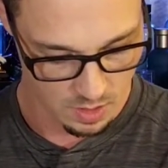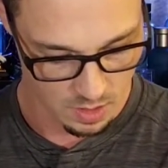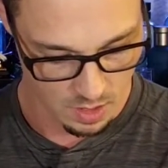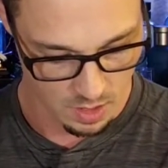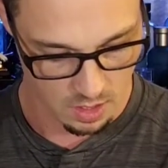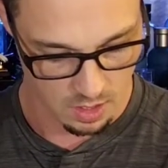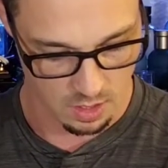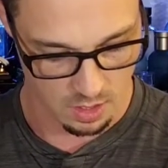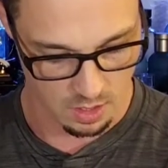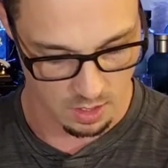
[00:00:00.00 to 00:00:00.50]

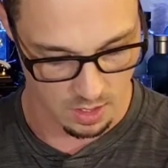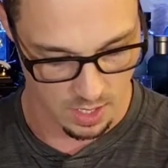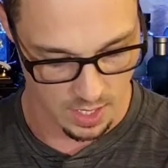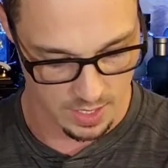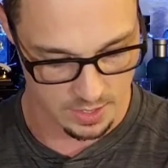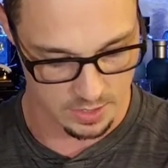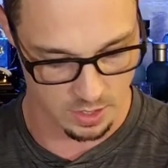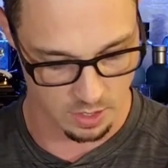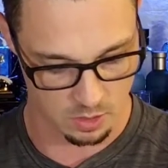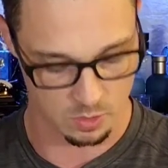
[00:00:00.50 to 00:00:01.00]
Uh, I
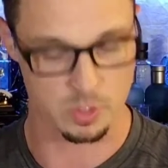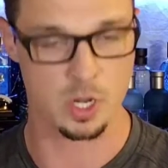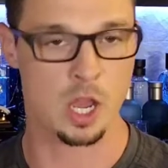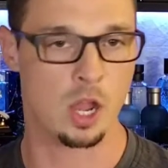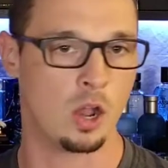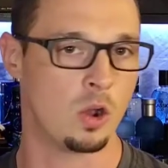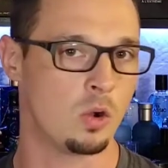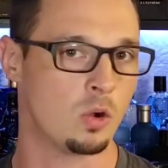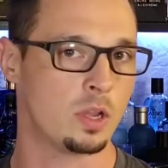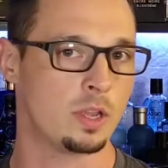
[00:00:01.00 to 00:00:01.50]
don't
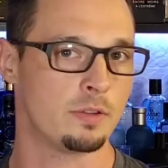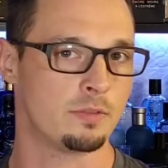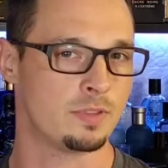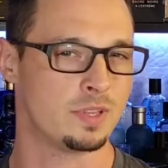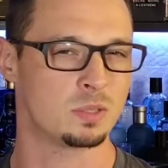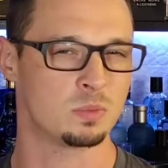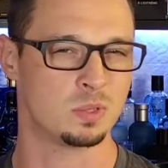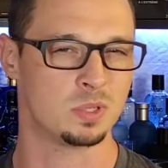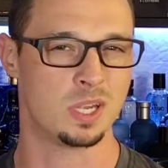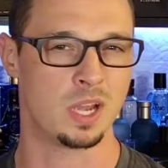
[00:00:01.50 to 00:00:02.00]
know if
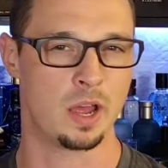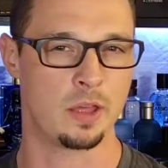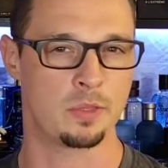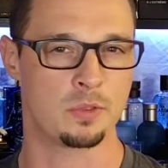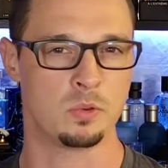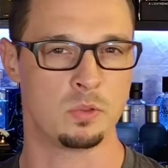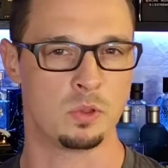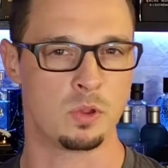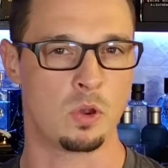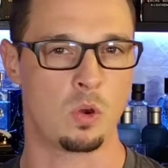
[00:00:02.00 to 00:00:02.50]
this would cut
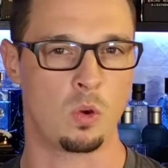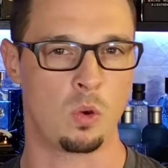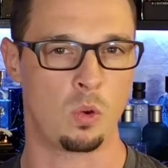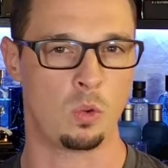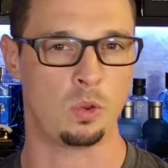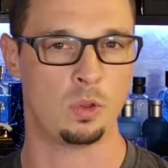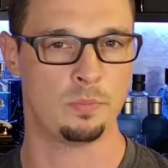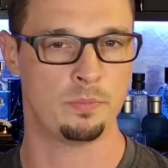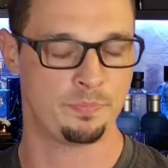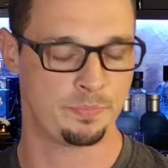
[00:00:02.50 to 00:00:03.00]
through the
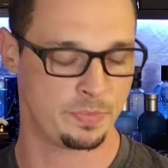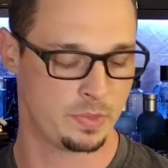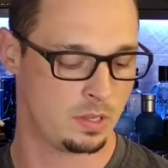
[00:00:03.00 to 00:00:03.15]
cold.